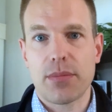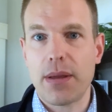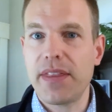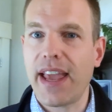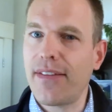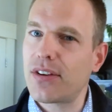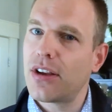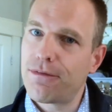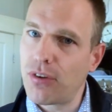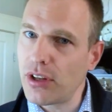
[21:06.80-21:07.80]
or maybe they
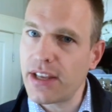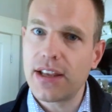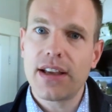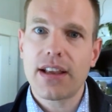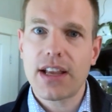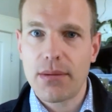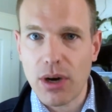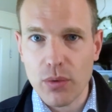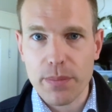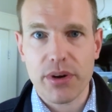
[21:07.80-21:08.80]
haven't fully come
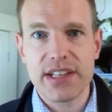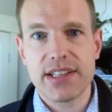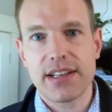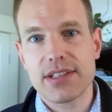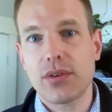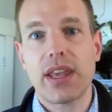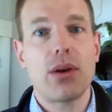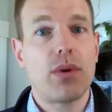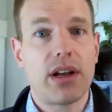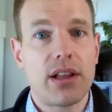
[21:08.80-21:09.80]
out with price and it's okay,
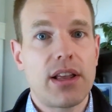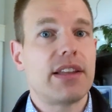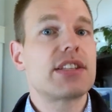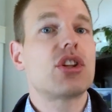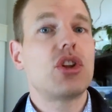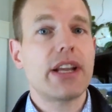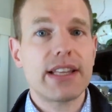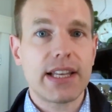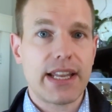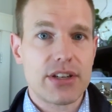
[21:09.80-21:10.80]
well, let's look
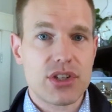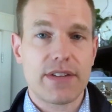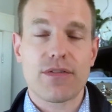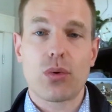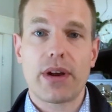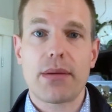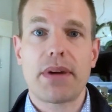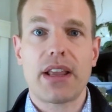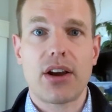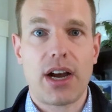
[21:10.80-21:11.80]
at the net sheet for what it
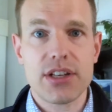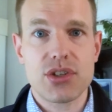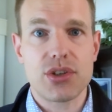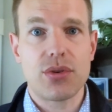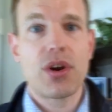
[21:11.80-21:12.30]
might cost you.